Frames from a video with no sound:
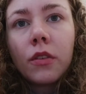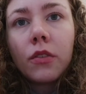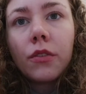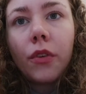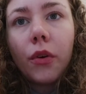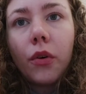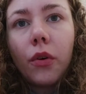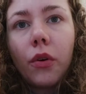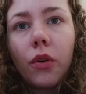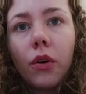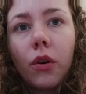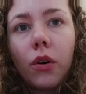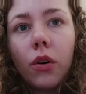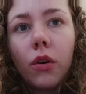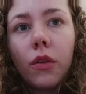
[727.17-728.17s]

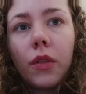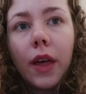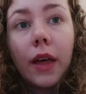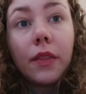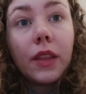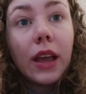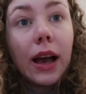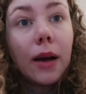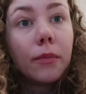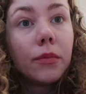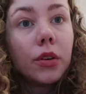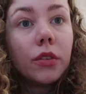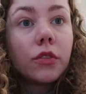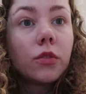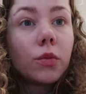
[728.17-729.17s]
So then the
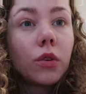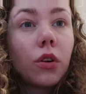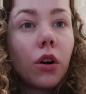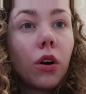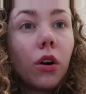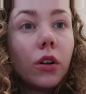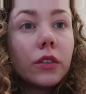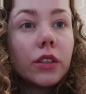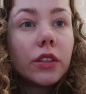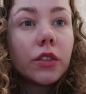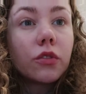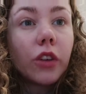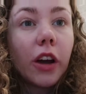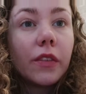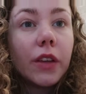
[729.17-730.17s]
ambulance were called in
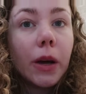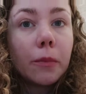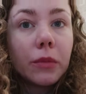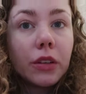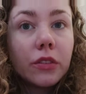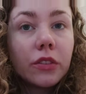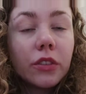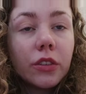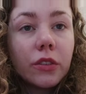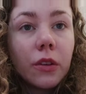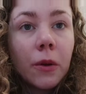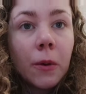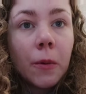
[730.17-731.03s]
to drive the ambulances.